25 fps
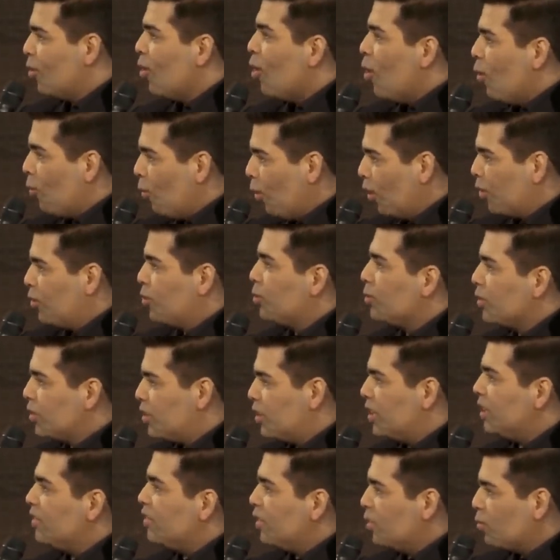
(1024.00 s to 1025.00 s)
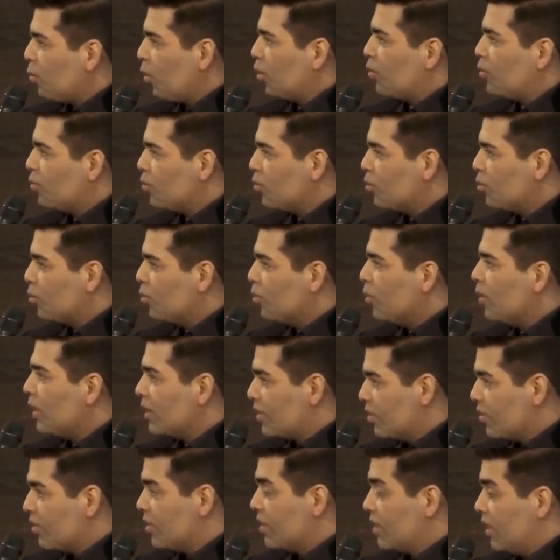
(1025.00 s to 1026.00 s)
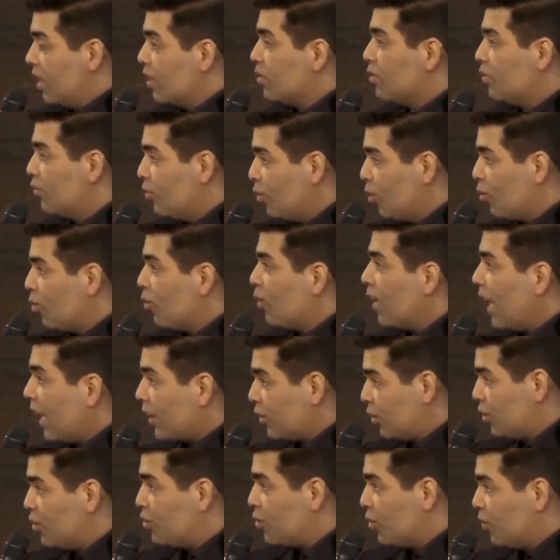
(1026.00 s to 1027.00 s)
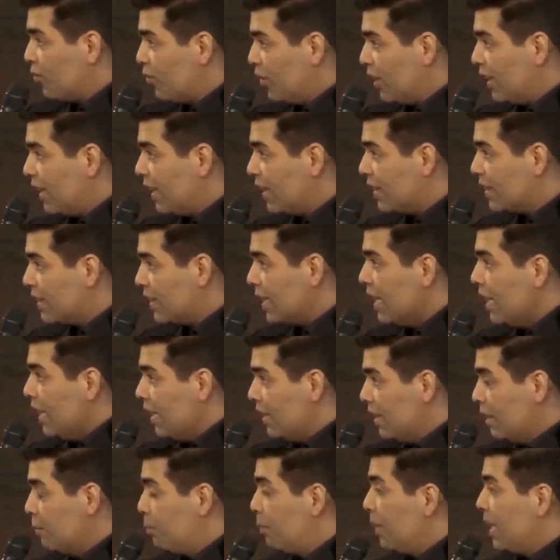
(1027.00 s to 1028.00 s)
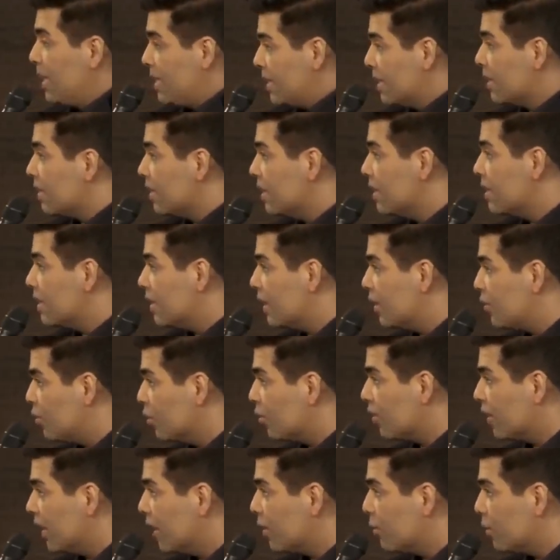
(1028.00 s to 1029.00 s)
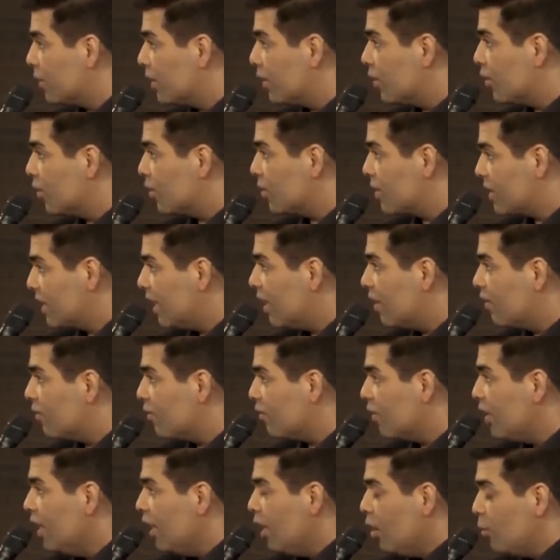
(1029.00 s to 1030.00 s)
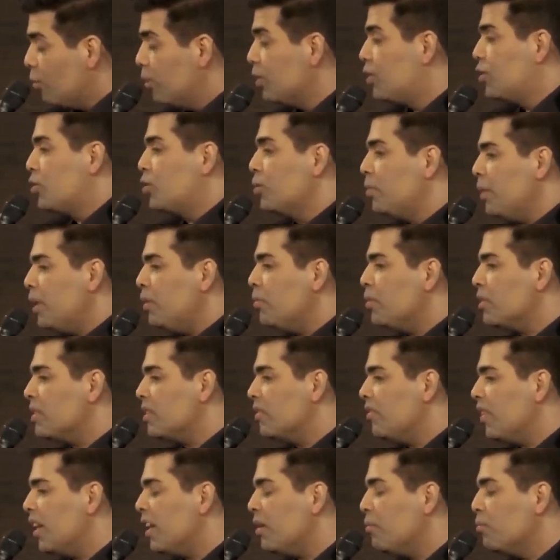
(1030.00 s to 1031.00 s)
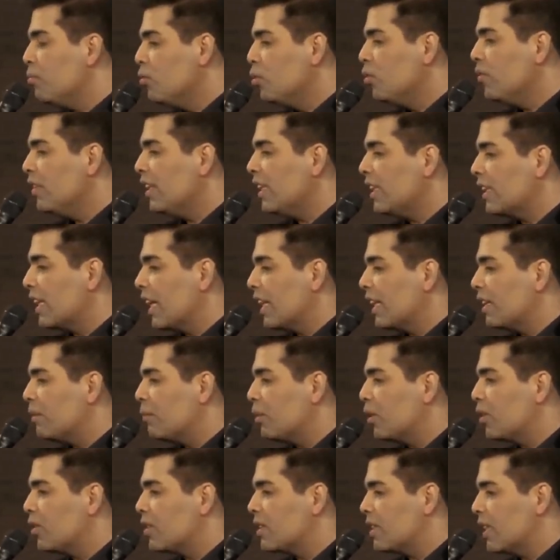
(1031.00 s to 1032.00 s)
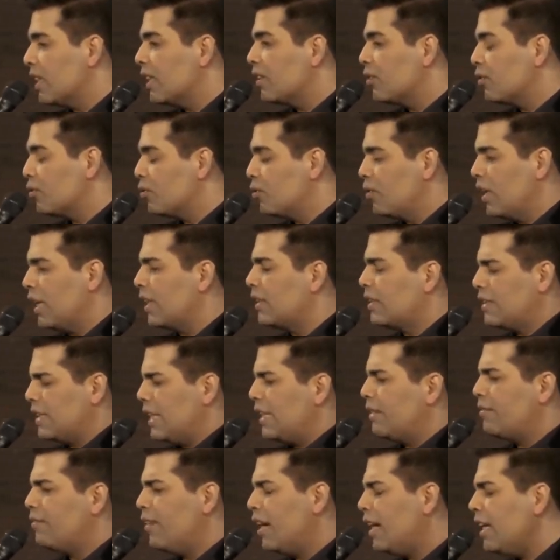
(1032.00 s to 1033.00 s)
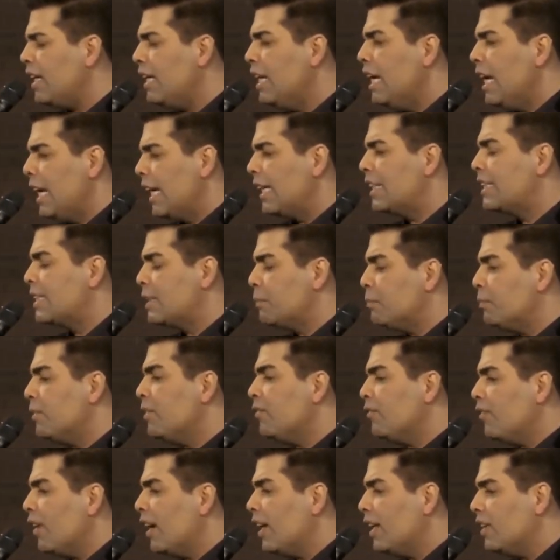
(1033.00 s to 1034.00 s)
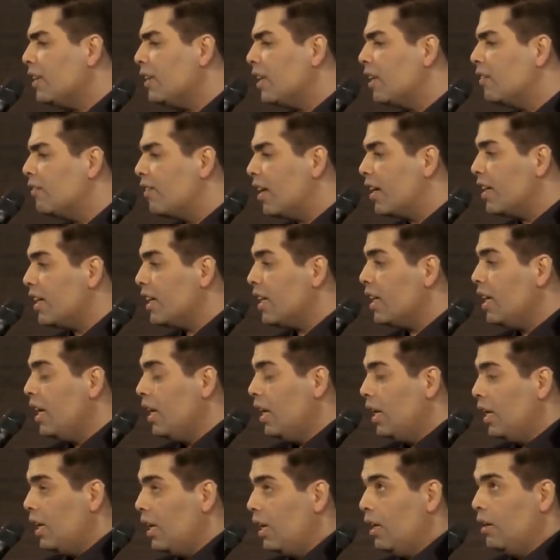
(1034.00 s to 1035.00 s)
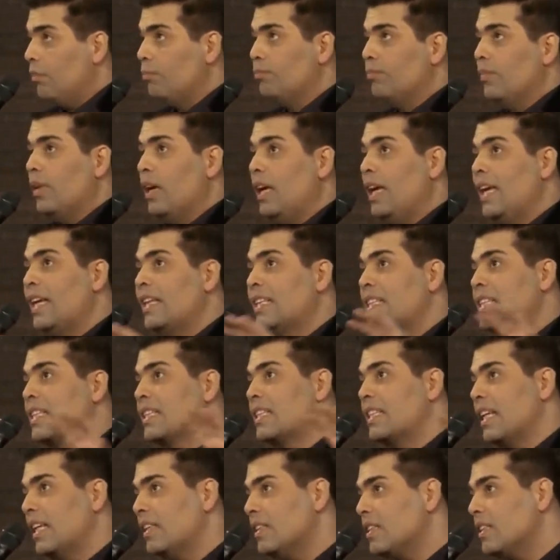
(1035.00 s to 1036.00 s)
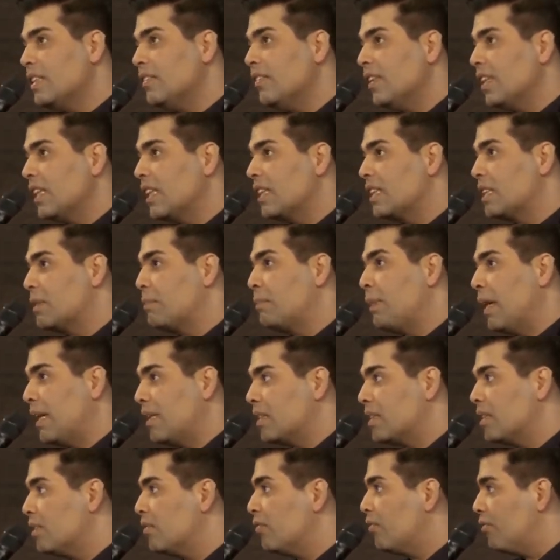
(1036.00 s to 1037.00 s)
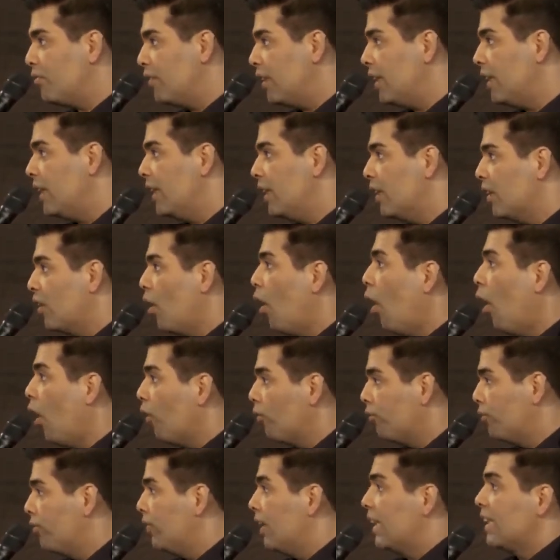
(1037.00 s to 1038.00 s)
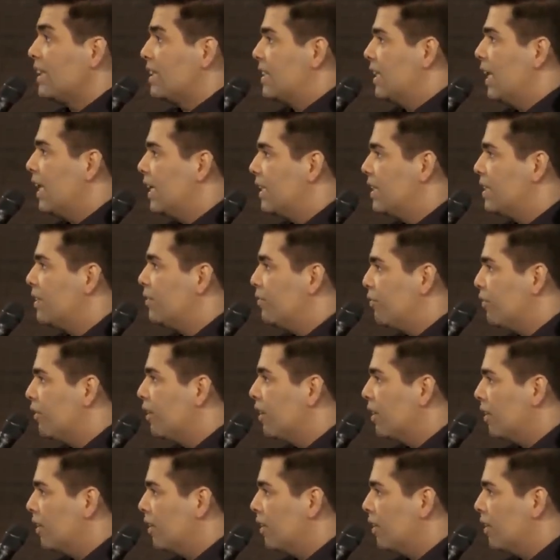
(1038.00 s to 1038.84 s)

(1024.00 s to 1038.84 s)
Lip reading: What you achieve and what you do is a result of your own actions, your feelings, the pleasantness that you create within yourself. Which to me was a very moving line, because it simplified a very extensive and expansive feeling of anxiety, fear,